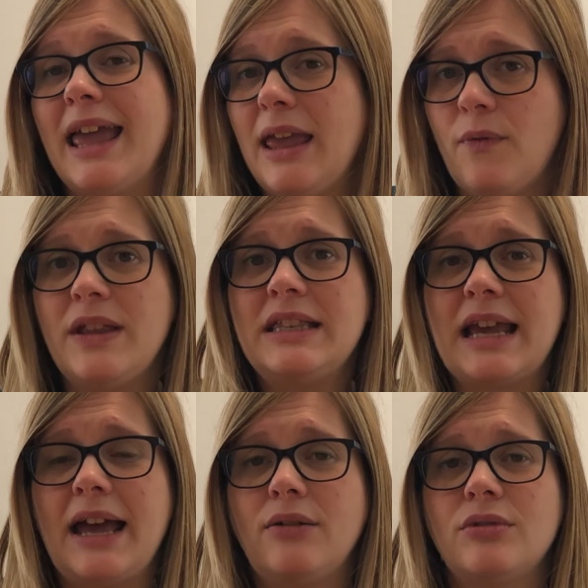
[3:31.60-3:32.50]
If in
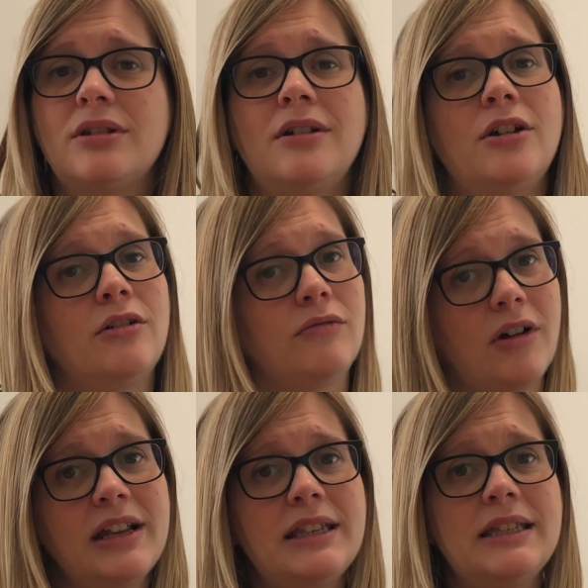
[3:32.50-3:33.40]
doubt,
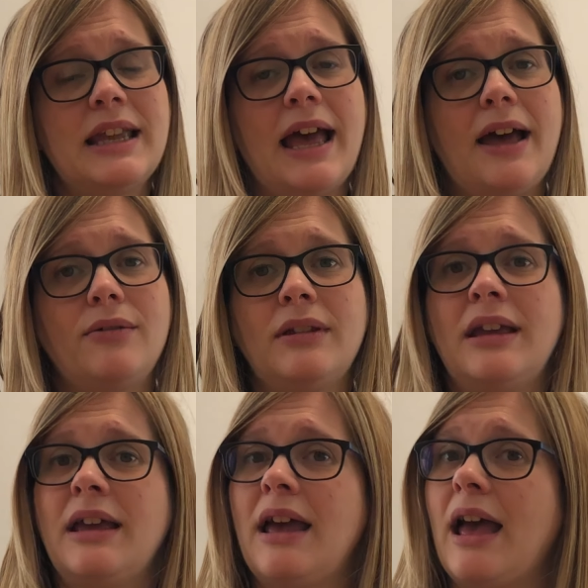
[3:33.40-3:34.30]
write it down,
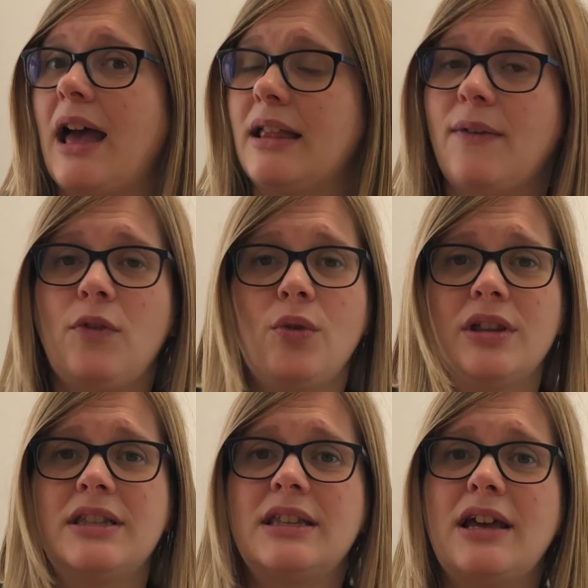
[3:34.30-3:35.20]
and if you're
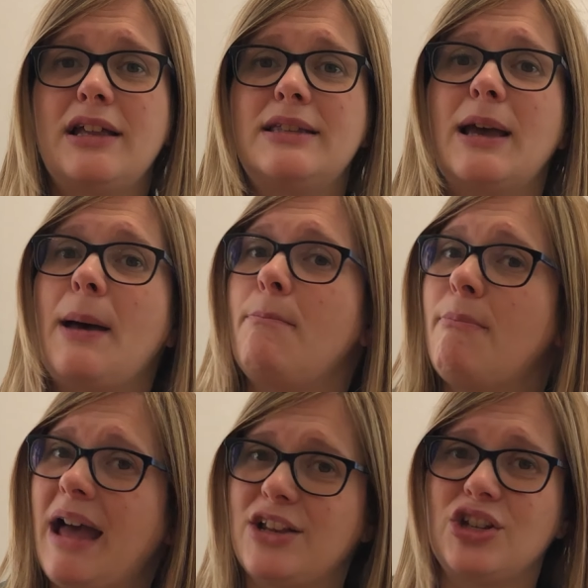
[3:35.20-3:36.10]
concerned,
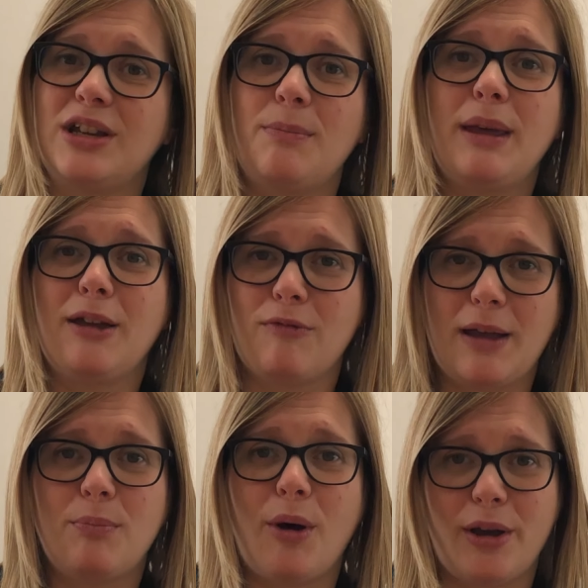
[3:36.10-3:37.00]
imagine it being
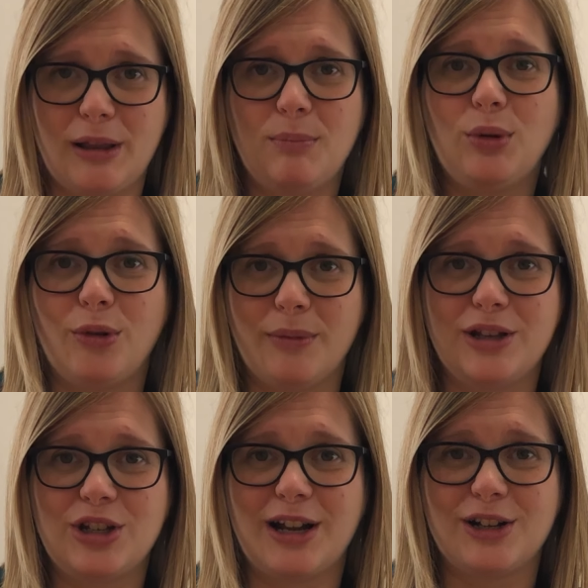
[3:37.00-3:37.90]
read by an employment
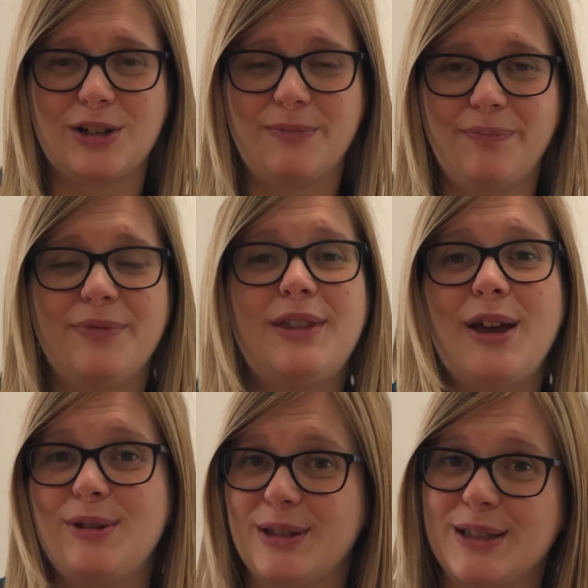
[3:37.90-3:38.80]
judge.
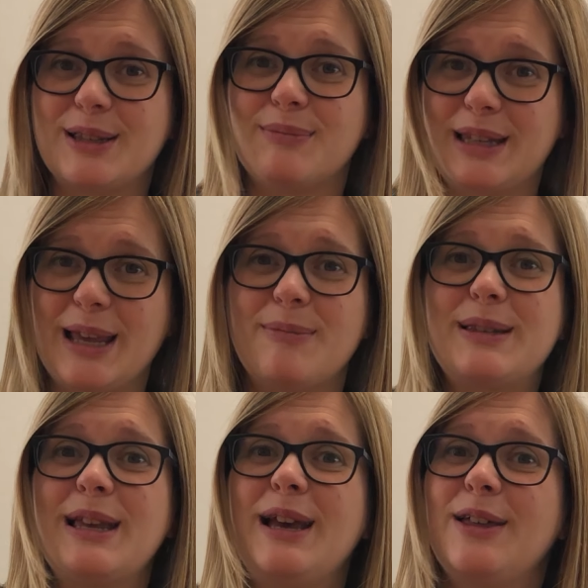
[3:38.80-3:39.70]
Those are some
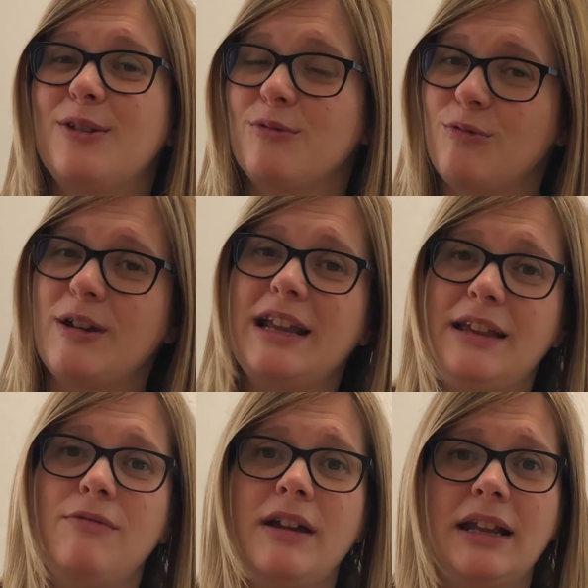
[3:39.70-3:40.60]
tips that
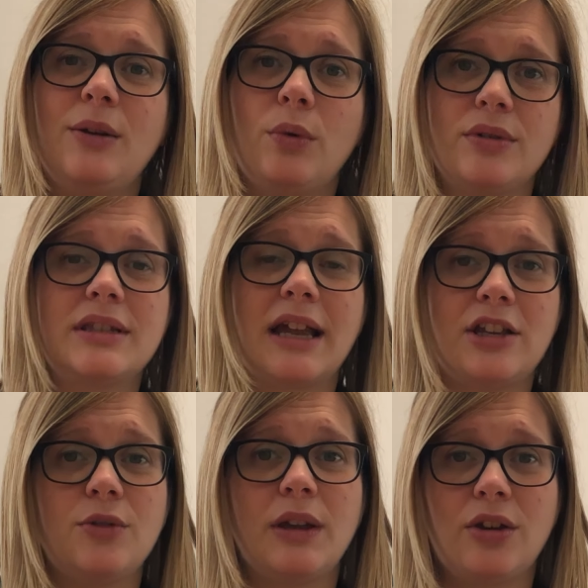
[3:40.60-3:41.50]
really, really will
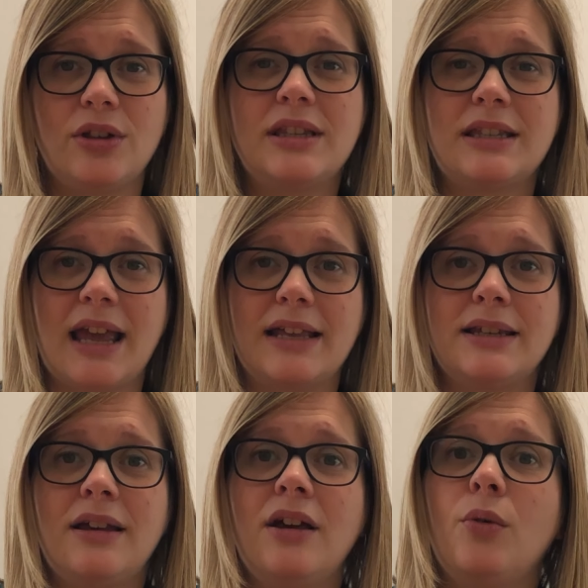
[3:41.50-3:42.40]
stand you in good stead
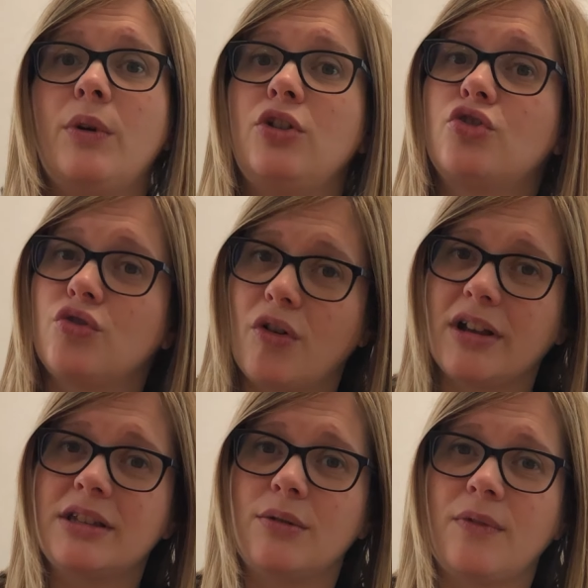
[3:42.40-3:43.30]
when you're
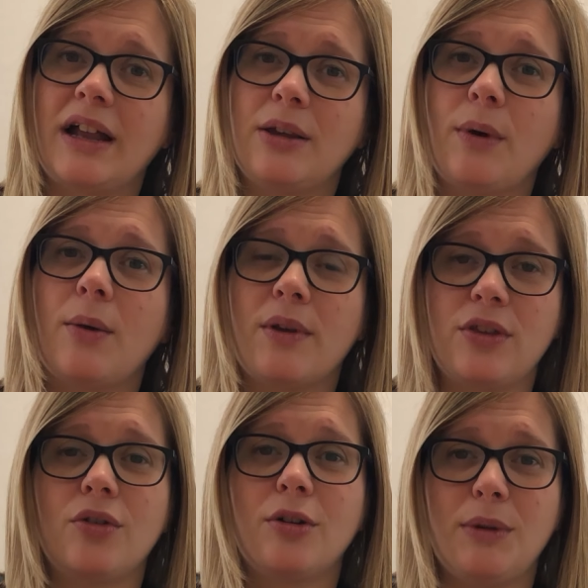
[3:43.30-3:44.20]
trying to evaluate whether
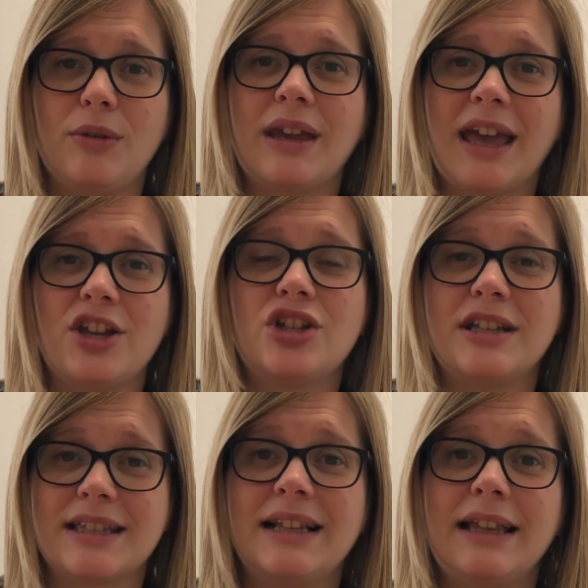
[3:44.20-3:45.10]
your communication
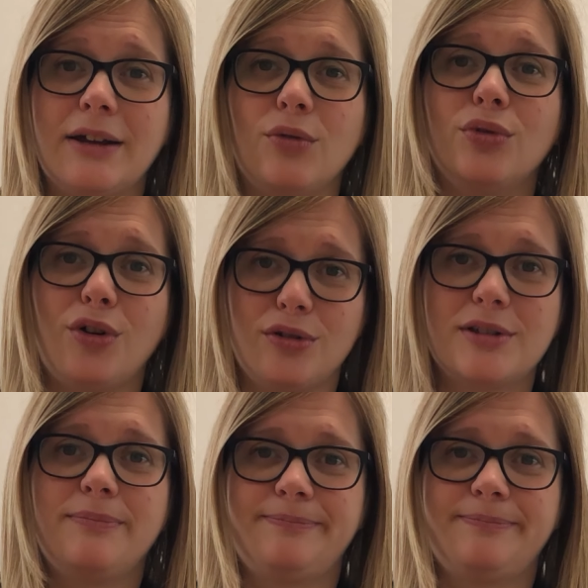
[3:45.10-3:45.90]
is clear or not.